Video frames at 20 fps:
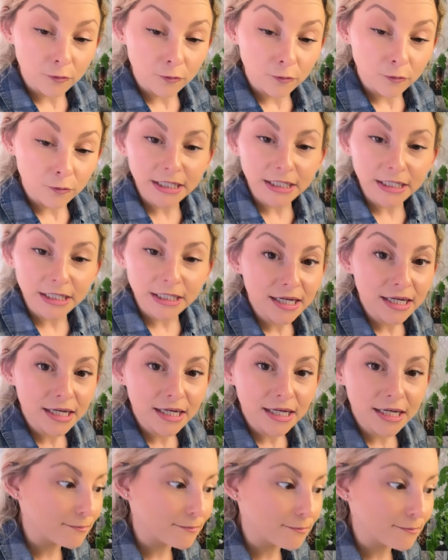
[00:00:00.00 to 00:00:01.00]
really
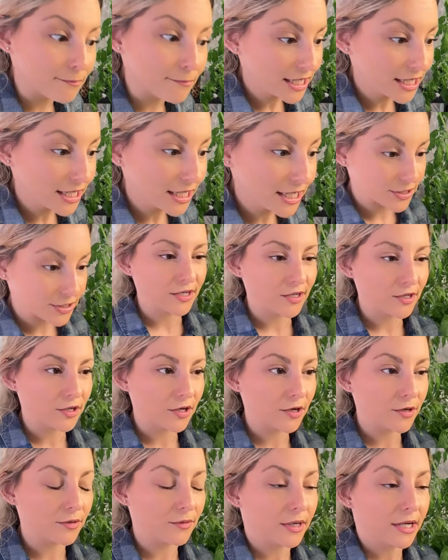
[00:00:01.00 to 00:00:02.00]
make their, you
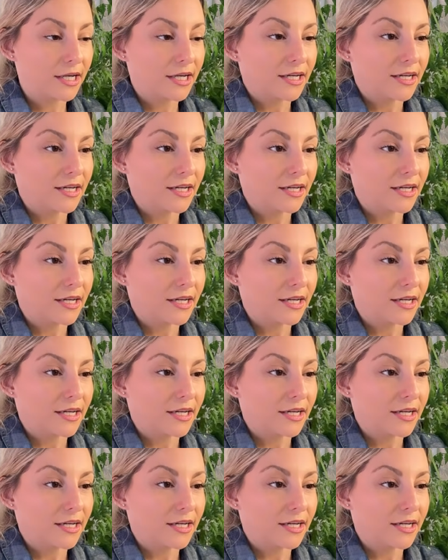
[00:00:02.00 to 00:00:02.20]
know,